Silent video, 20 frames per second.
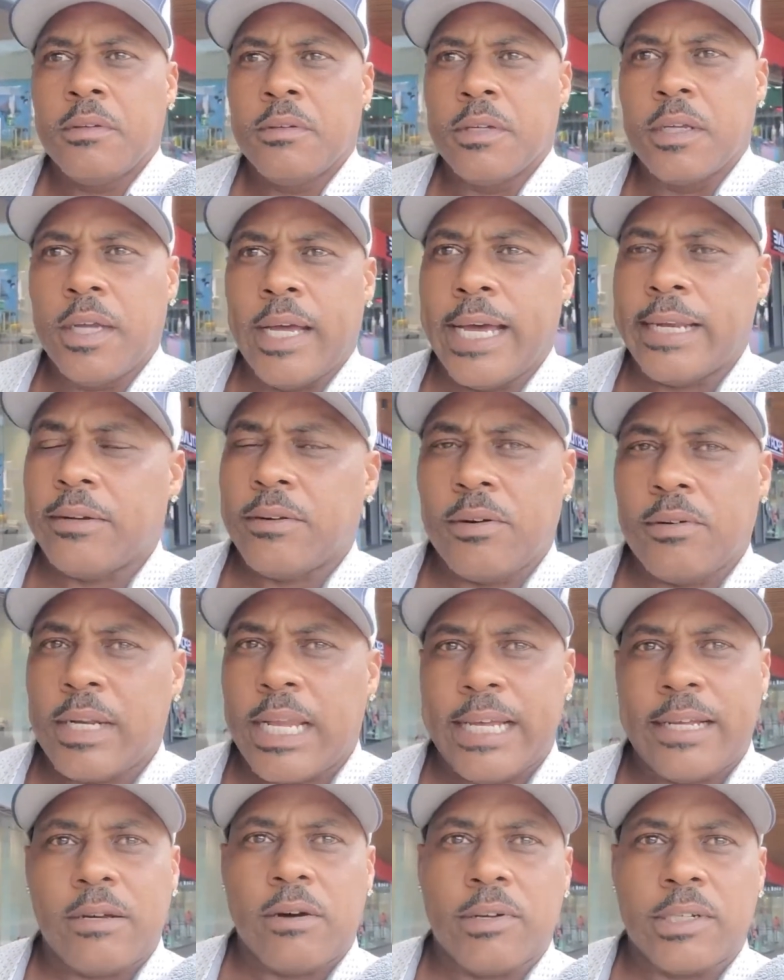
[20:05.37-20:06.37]
Yeah, I don't
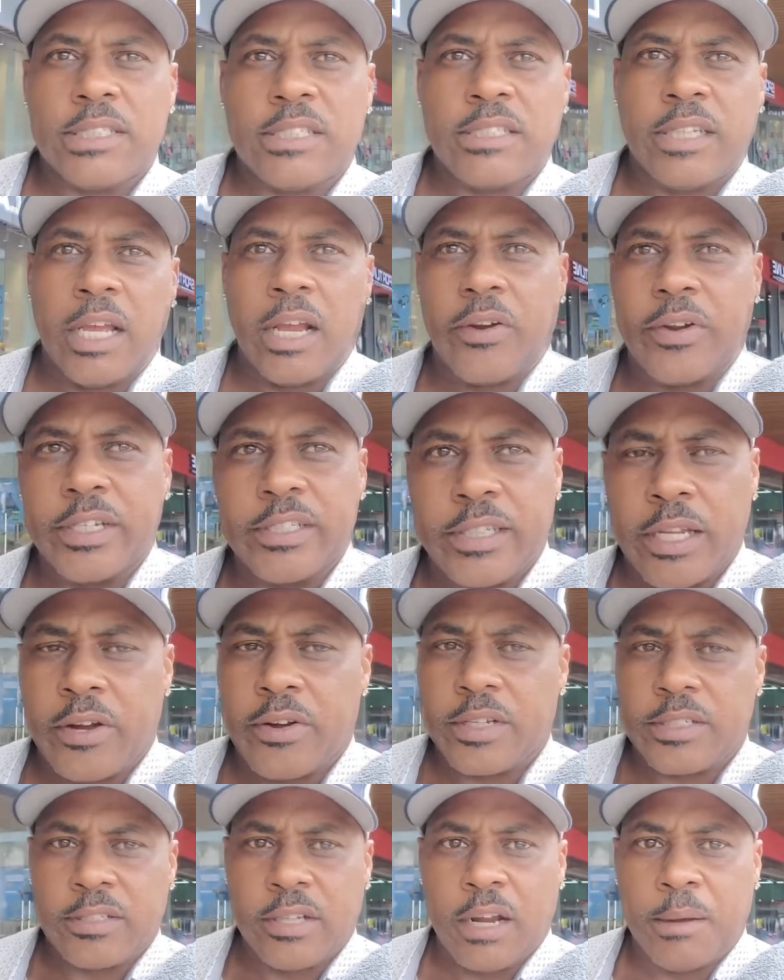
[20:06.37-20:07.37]
like all the staring.
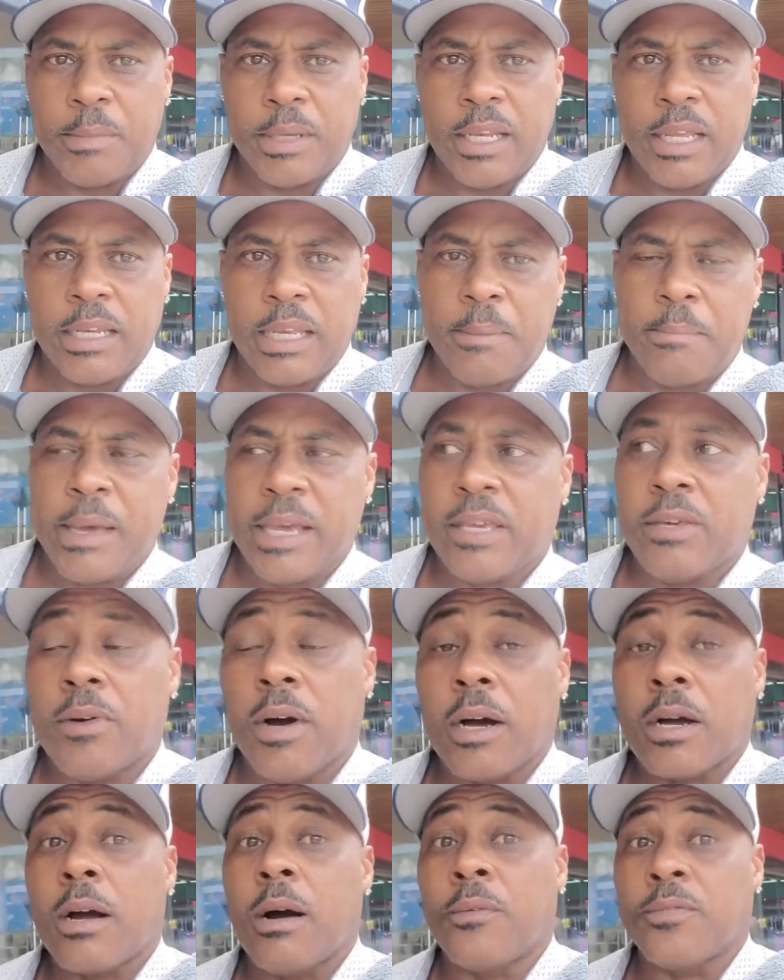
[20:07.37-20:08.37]
I mean, they make you
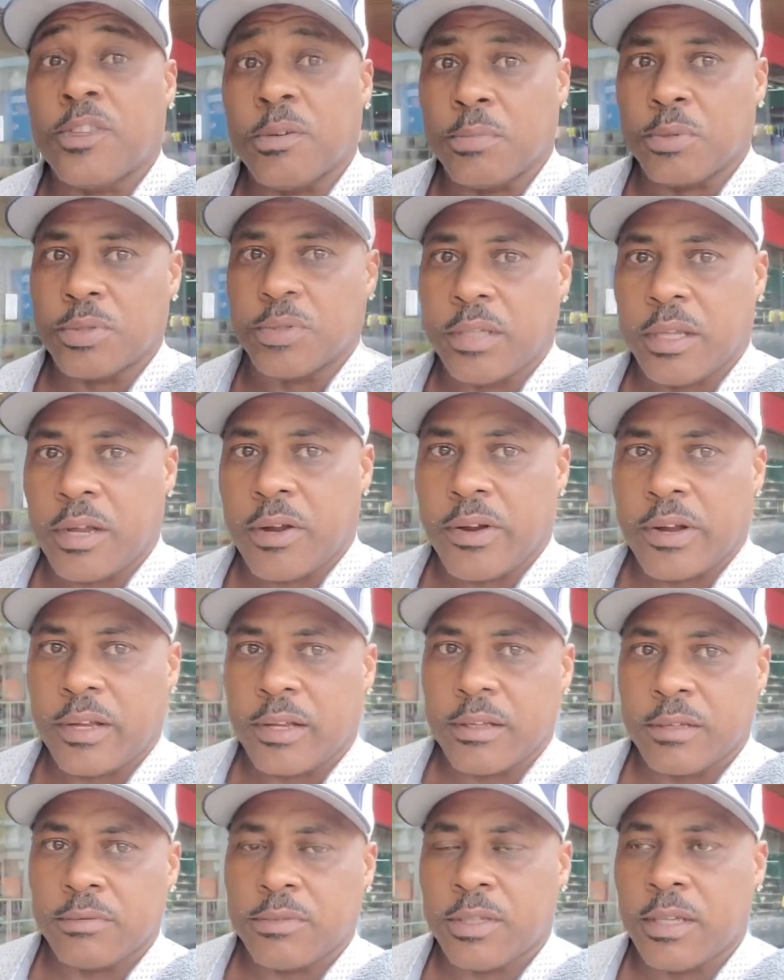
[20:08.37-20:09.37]
uncomfortable staring,
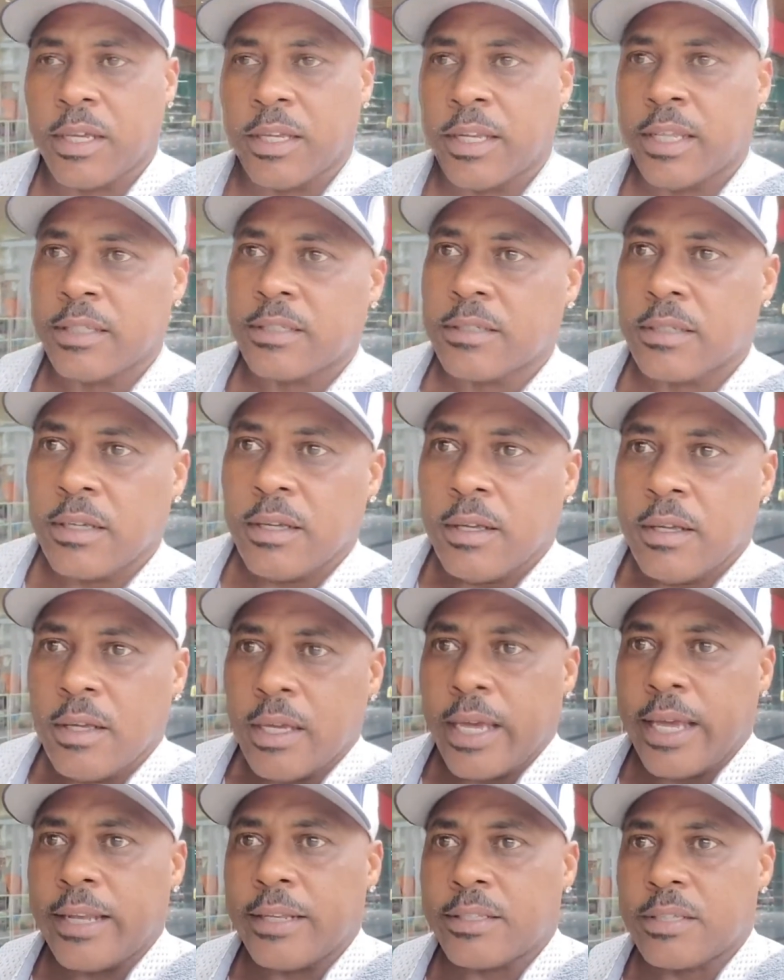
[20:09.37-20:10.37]

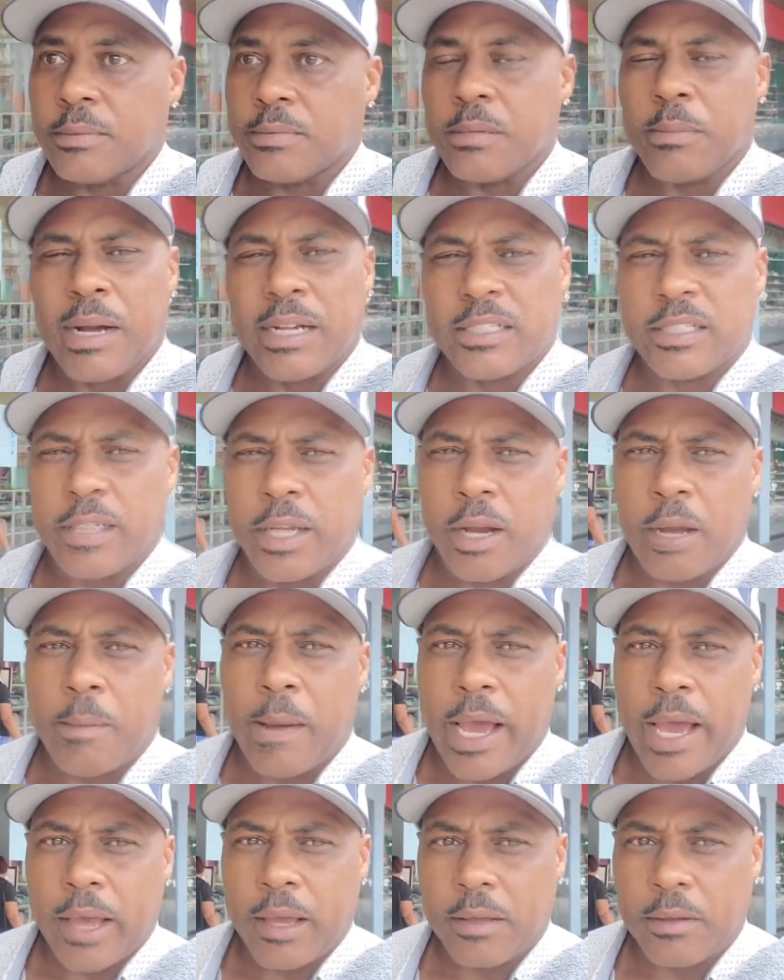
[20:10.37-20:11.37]
and sometimes I stare
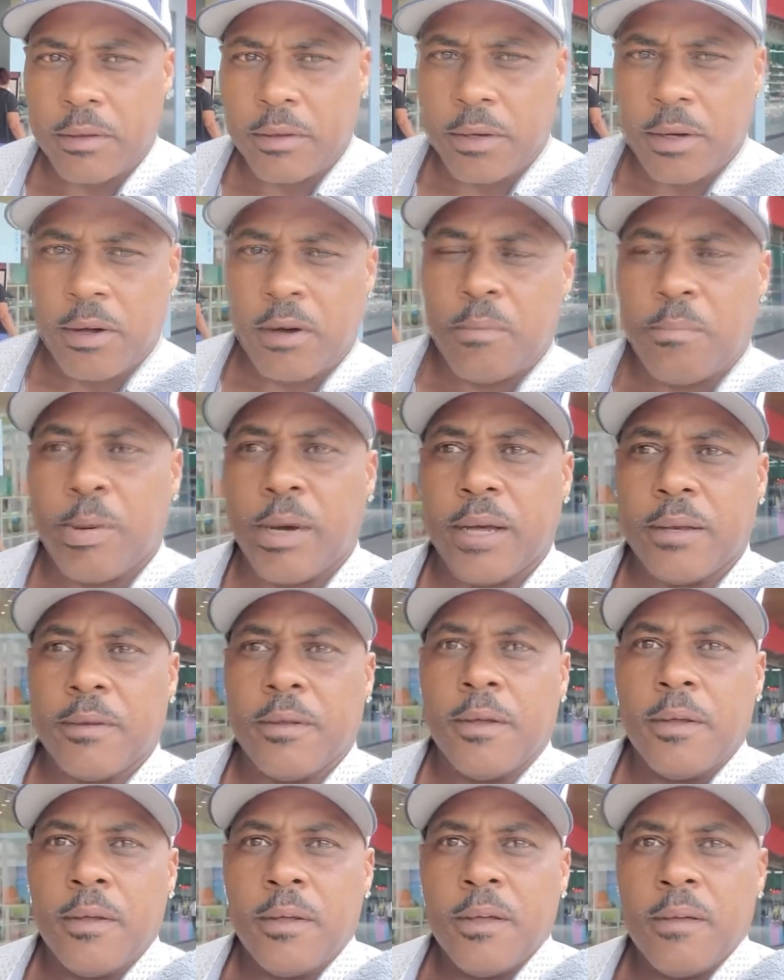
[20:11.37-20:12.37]
back,
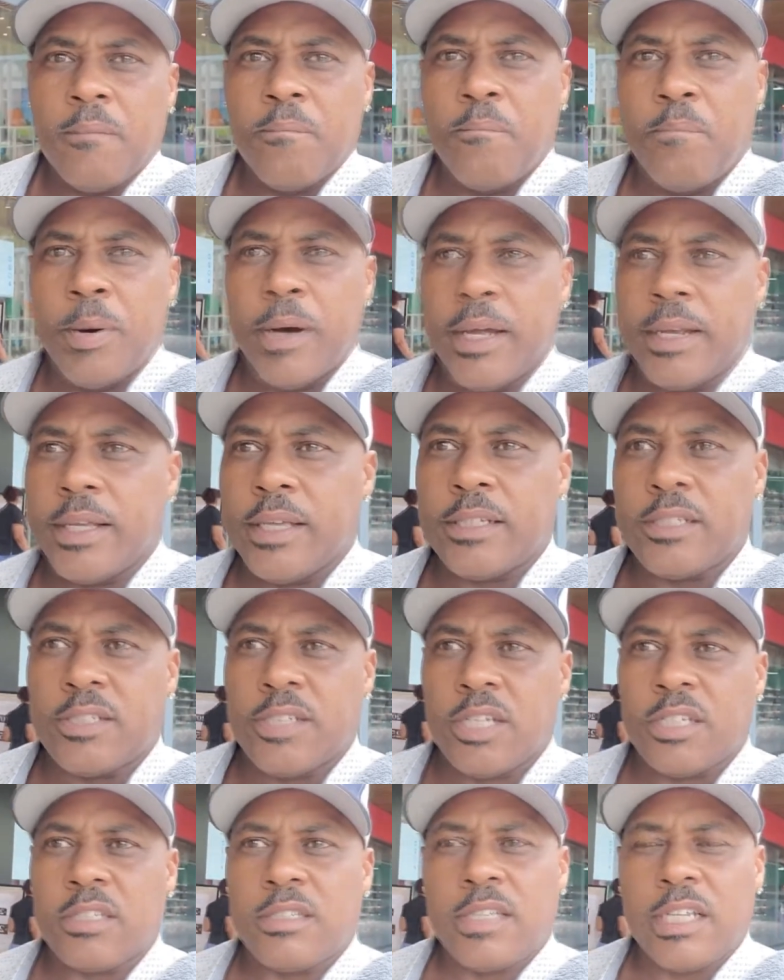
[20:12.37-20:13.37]
but it's
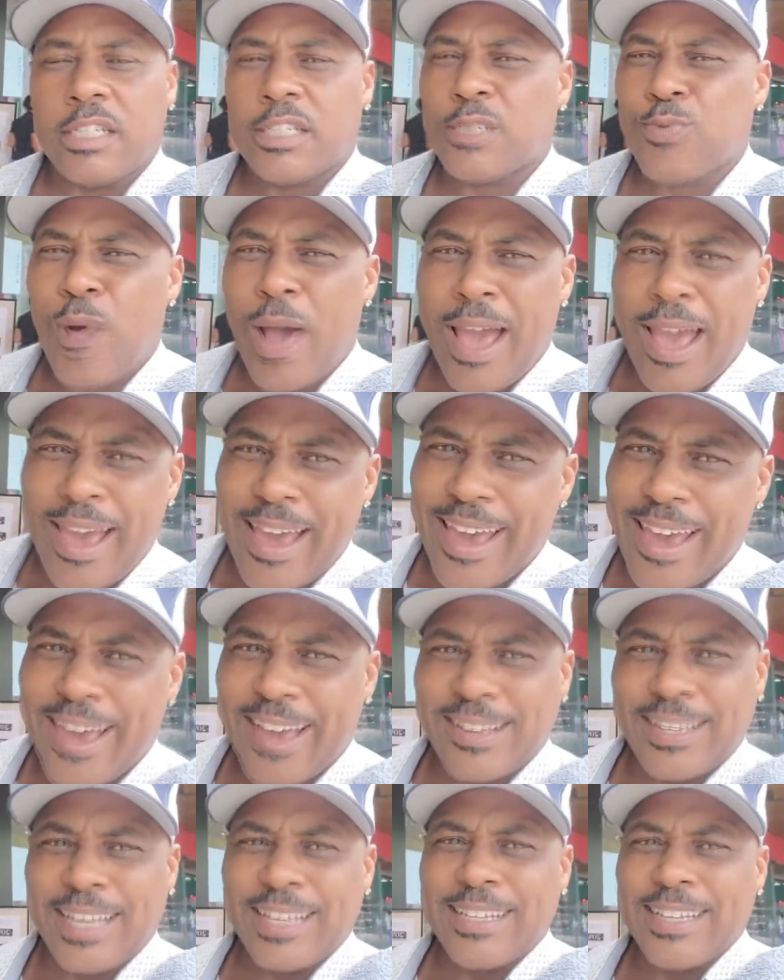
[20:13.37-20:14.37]
just the
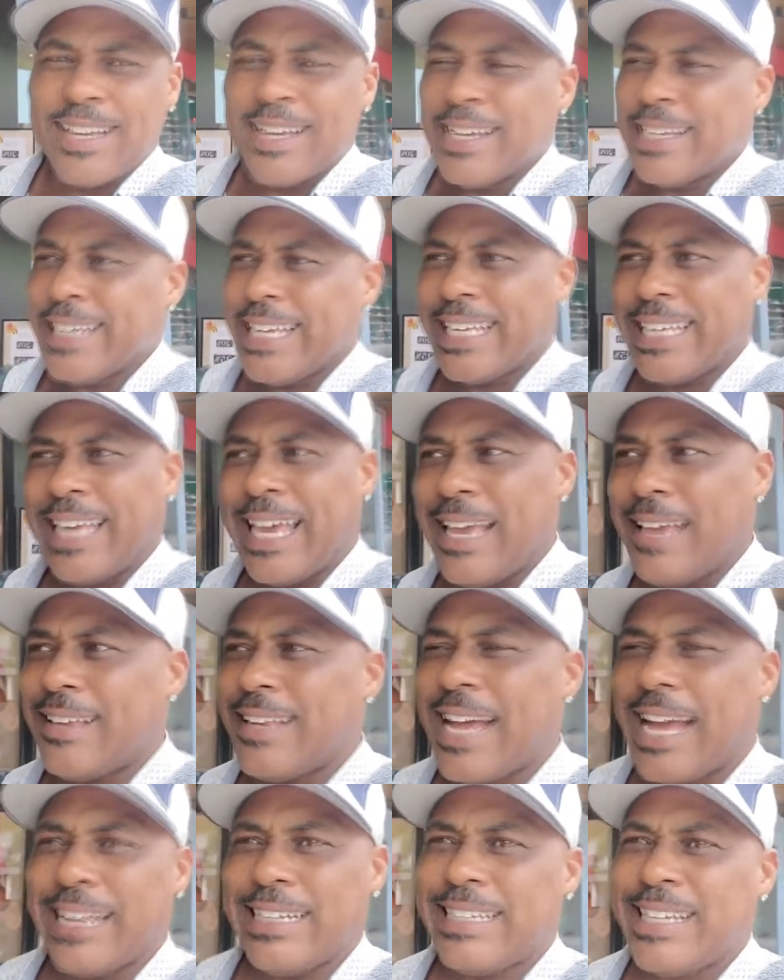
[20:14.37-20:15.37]
swag. They
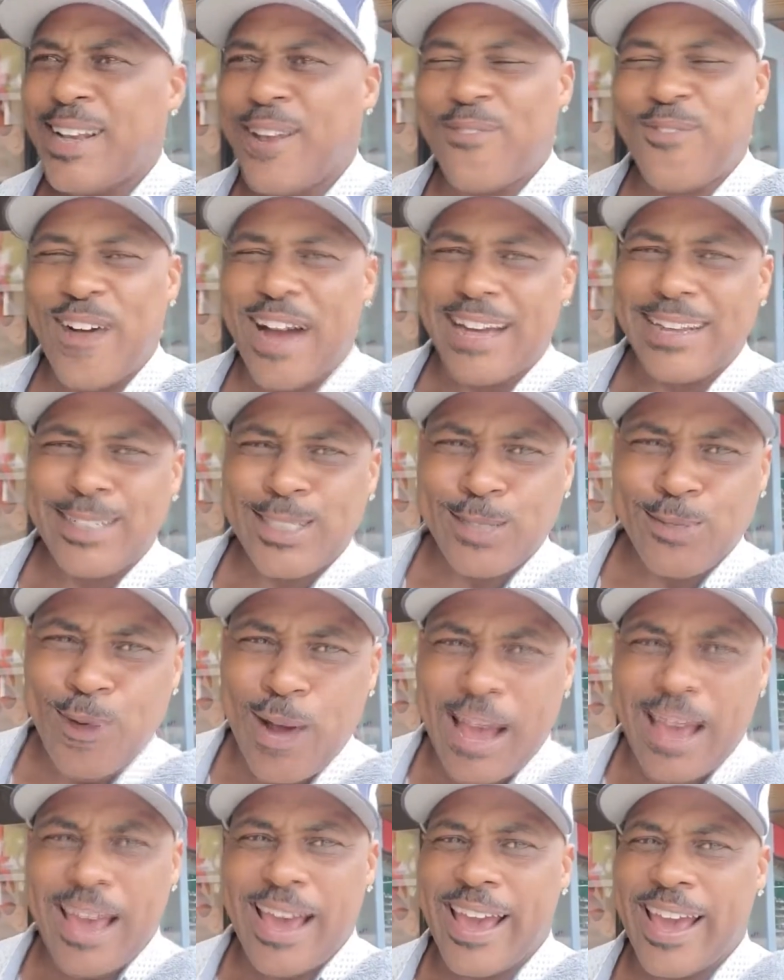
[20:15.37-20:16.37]
can't identify the
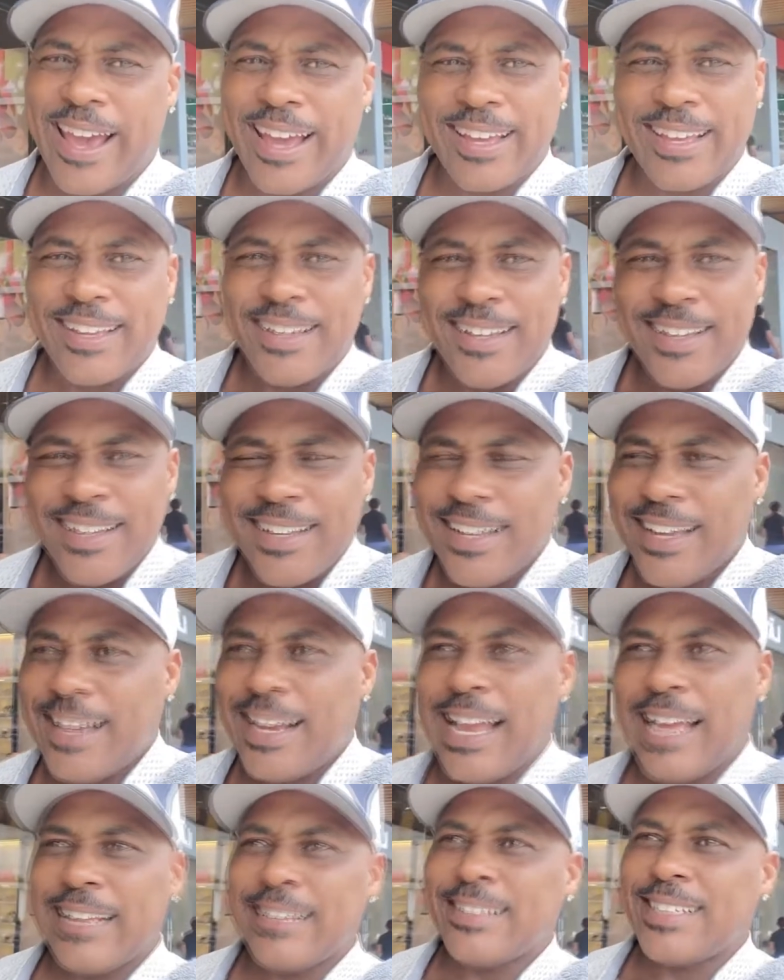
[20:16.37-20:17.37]
swag. They're
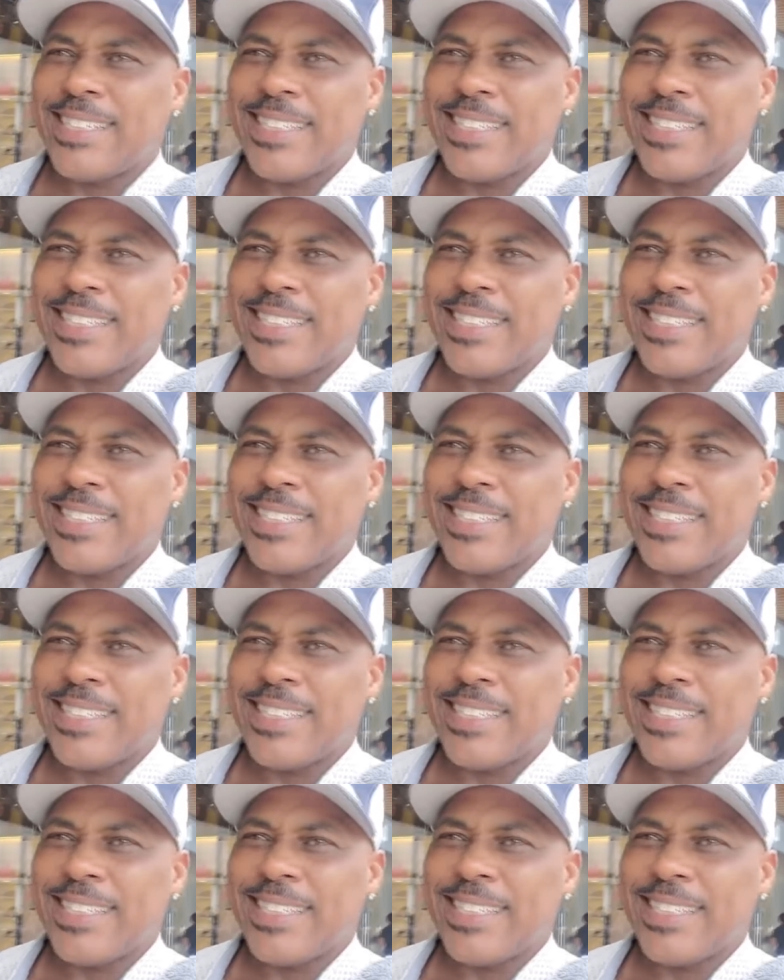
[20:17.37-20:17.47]
like,